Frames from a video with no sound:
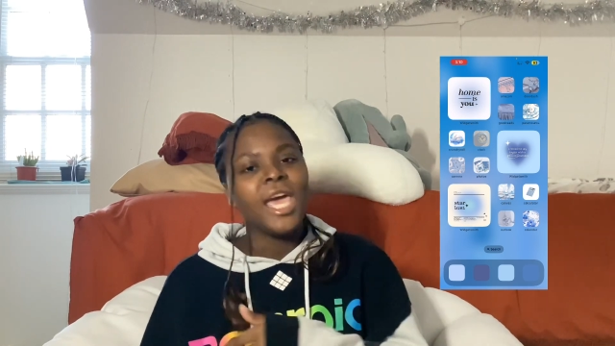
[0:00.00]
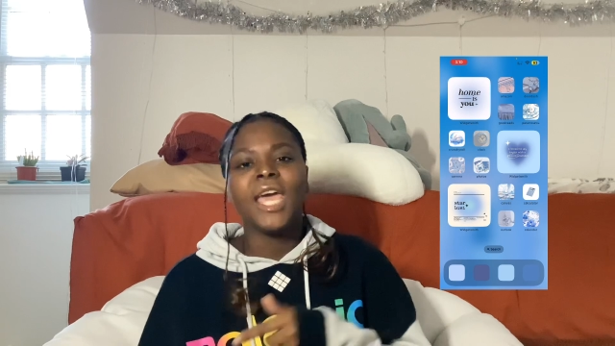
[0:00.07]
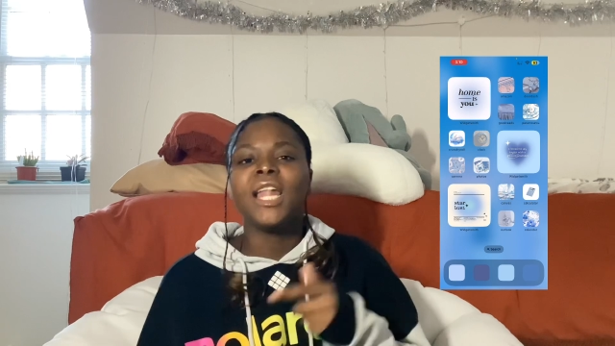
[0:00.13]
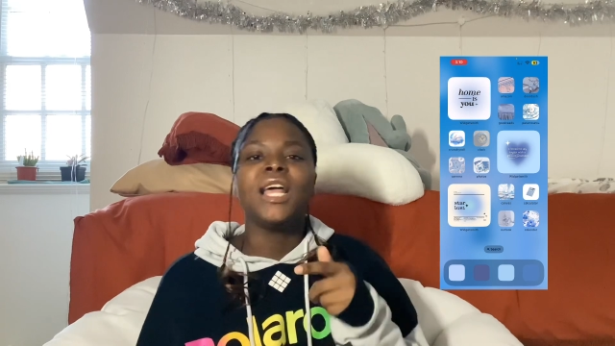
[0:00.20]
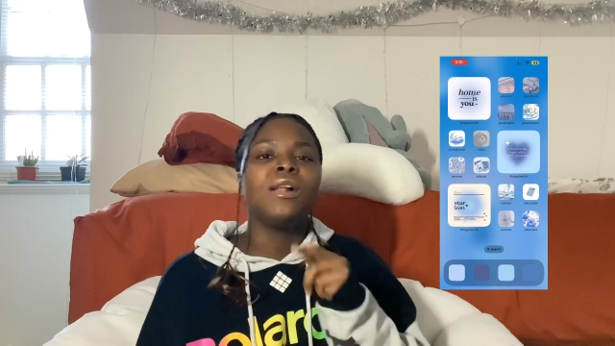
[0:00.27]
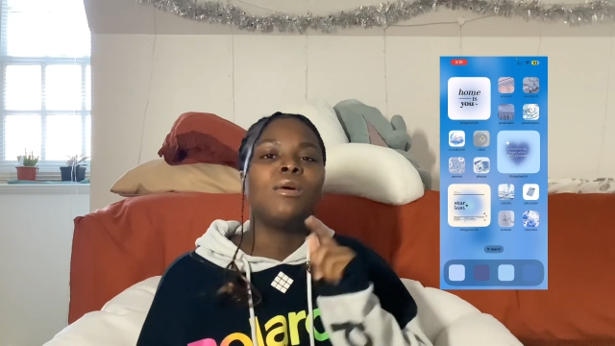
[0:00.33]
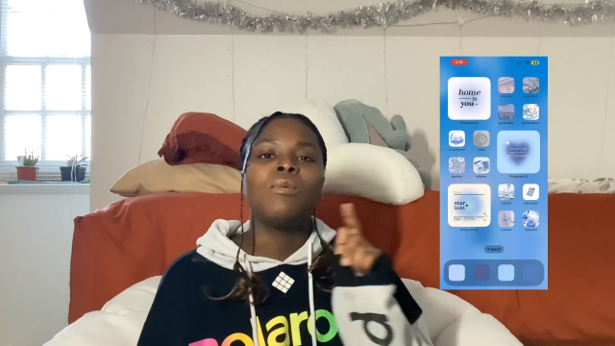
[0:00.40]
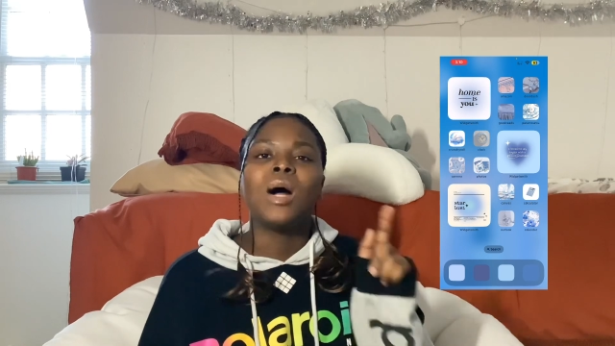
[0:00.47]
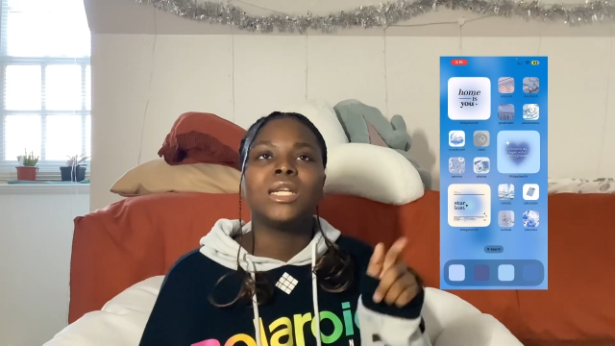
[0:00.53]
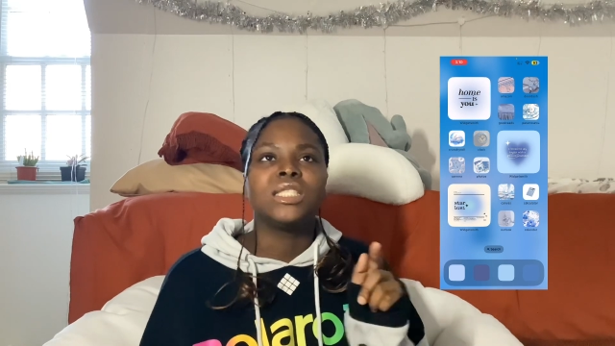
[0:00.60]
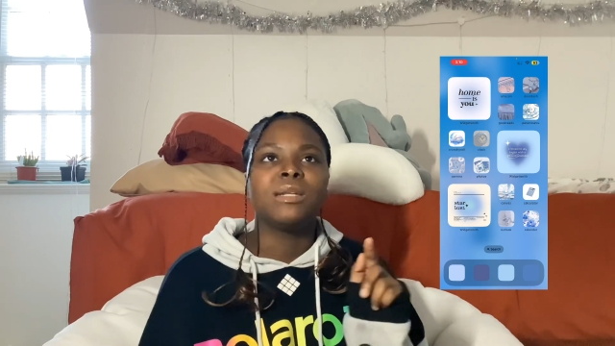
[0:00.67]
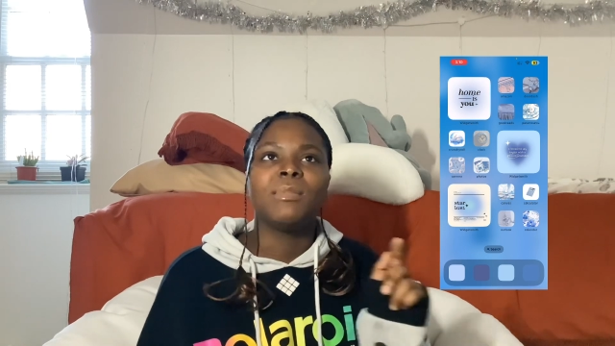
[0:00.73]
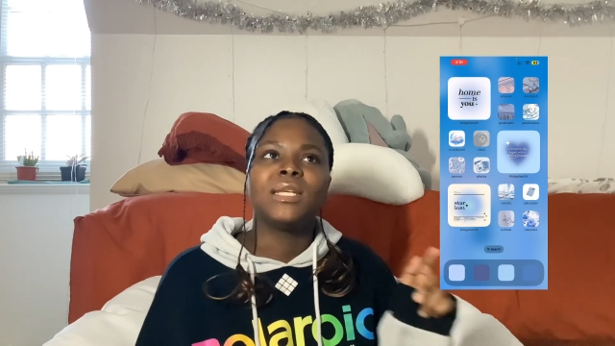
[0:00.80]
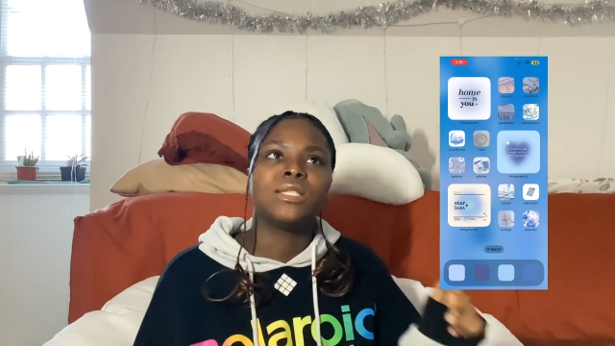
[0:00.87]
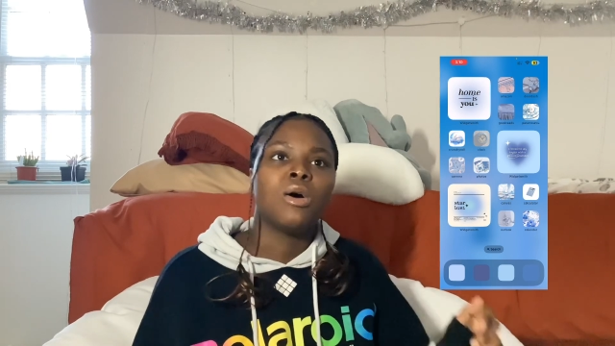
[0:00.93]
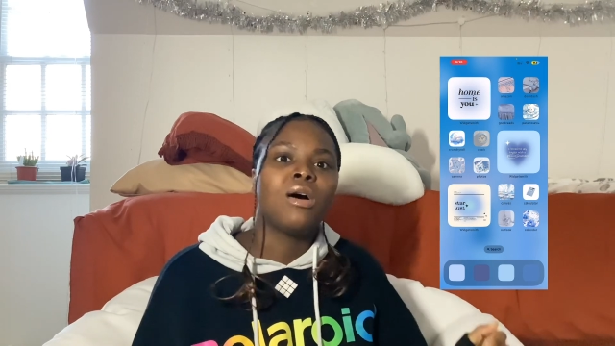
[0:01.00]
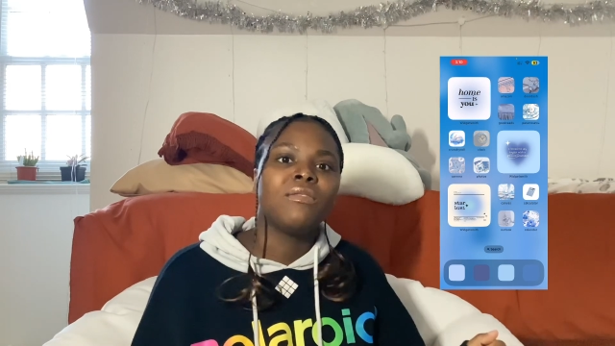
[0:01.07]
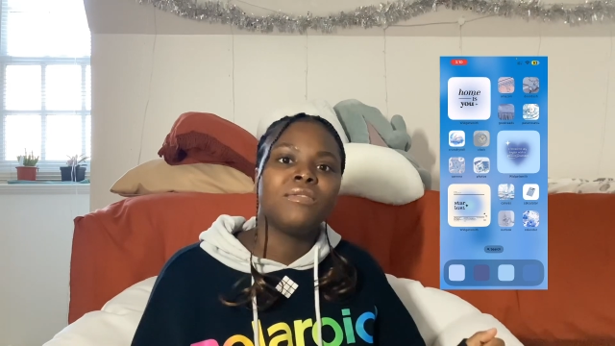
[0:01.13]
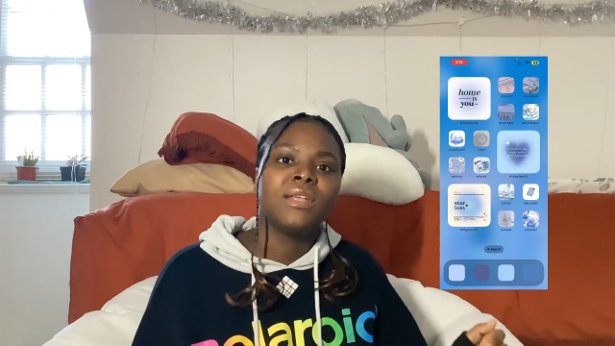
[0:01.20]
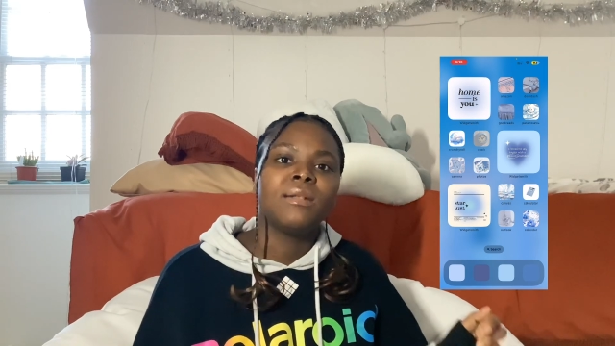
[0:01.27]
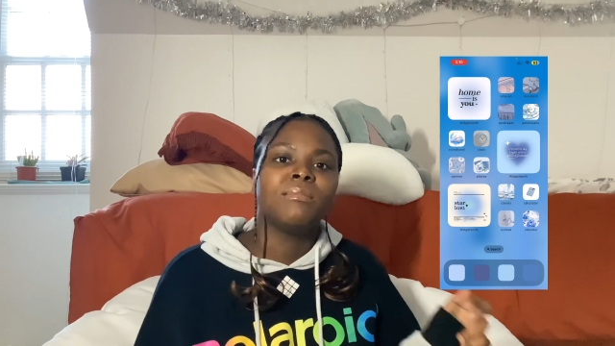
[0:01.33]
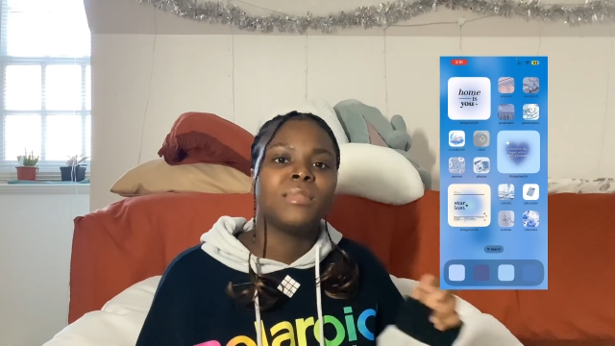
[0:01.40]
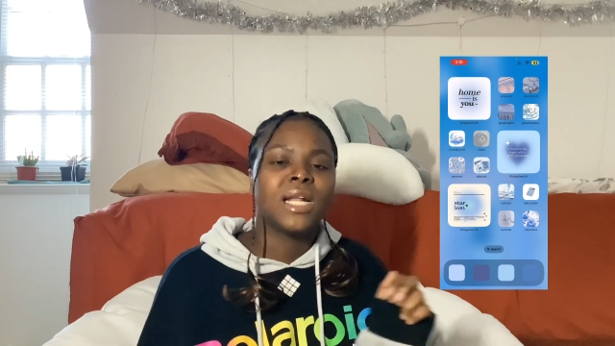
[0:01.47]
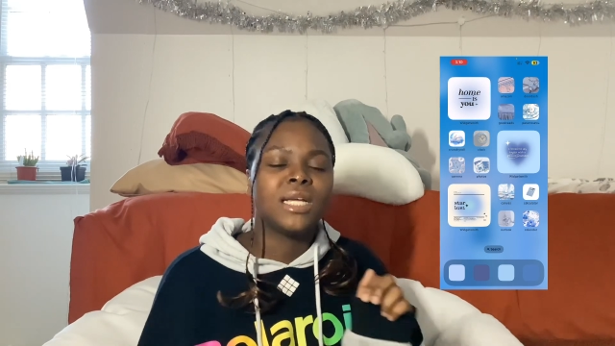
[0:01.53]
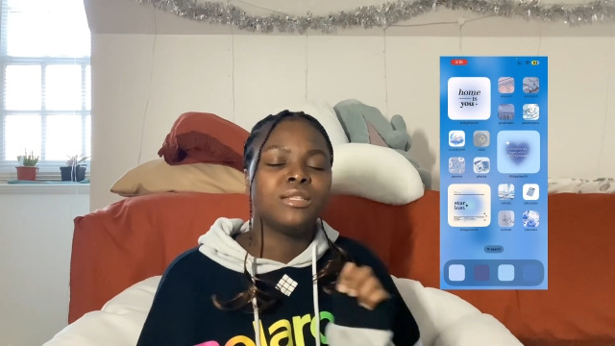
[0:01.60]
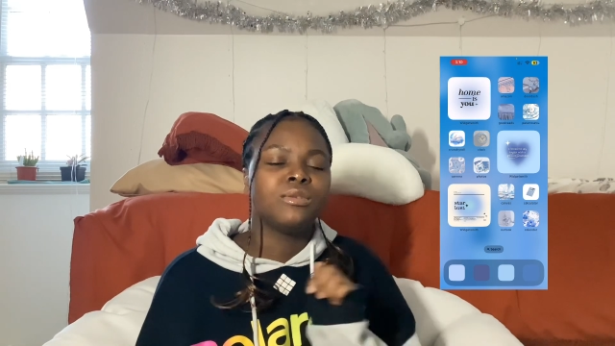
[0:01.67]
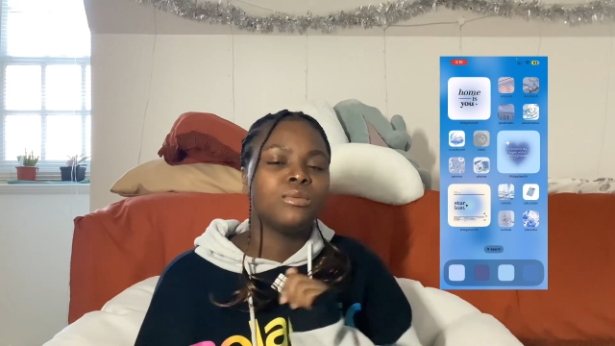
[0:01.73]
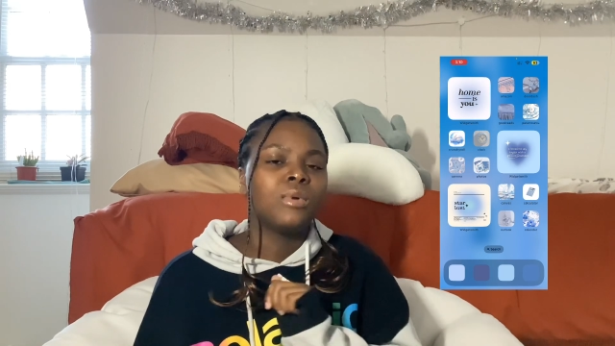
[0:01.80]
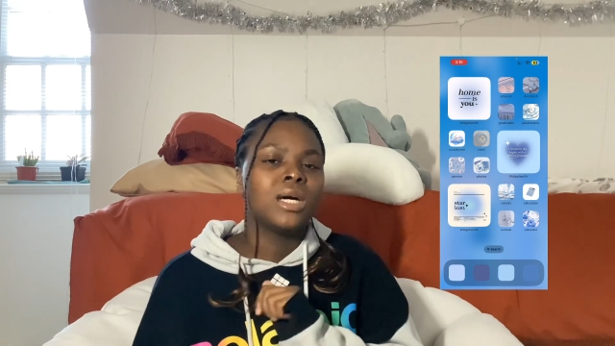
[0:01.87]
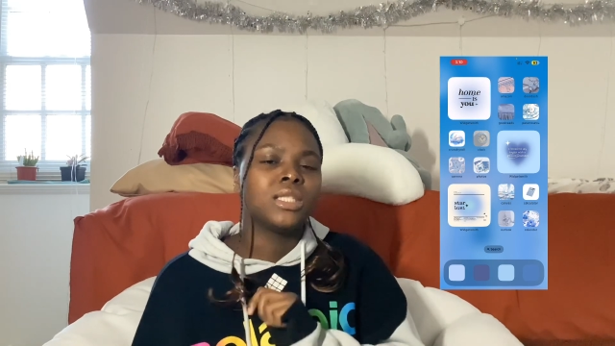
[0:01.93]
And I don't watch them as often, but I
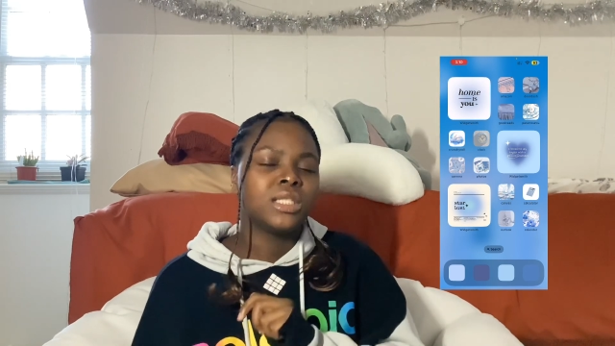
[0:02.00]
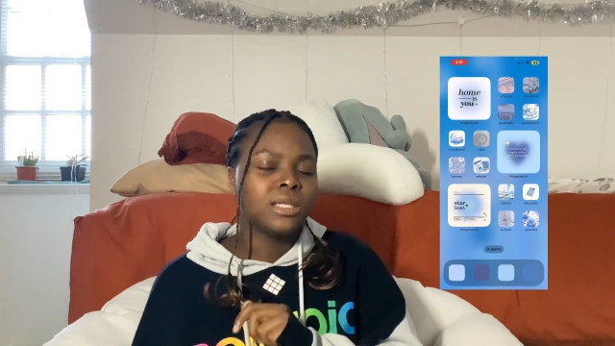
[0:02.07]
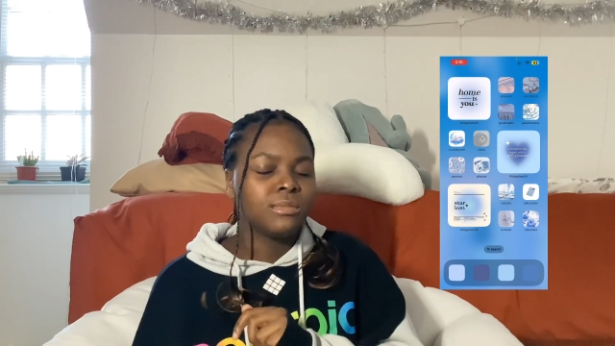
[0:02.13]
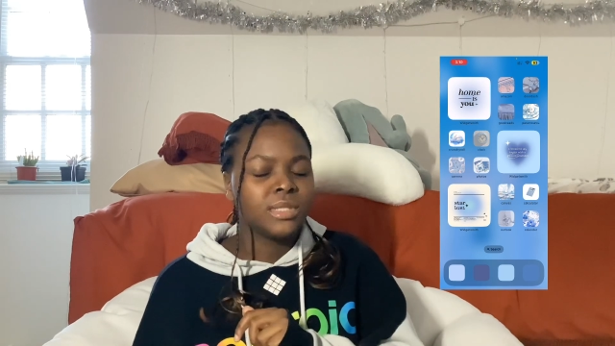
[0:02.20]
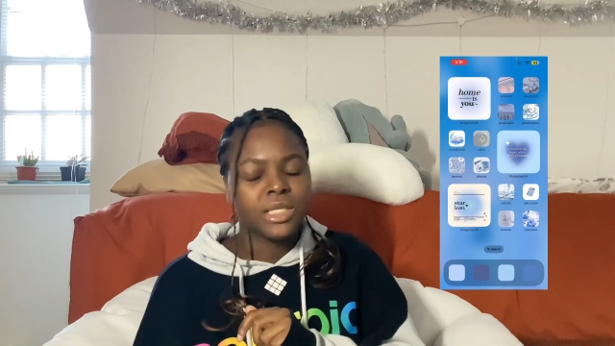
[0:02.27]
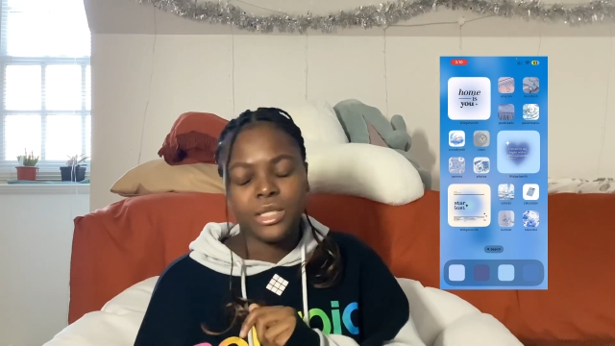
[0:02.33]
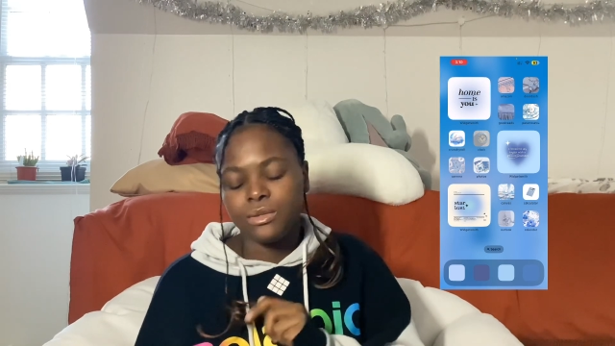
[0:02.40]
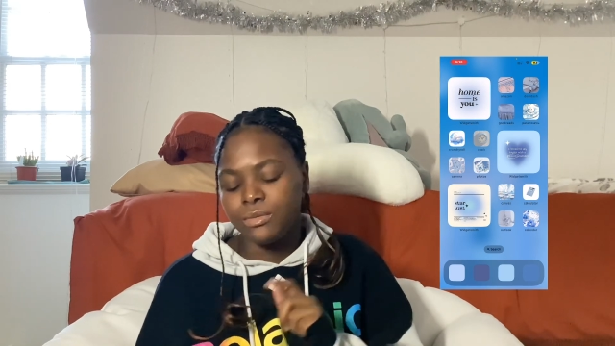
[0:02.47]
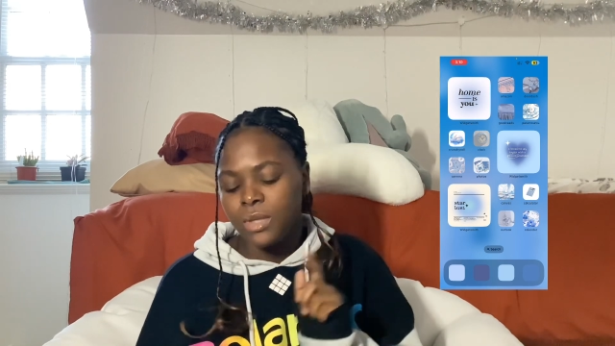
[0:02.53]
do watch them still.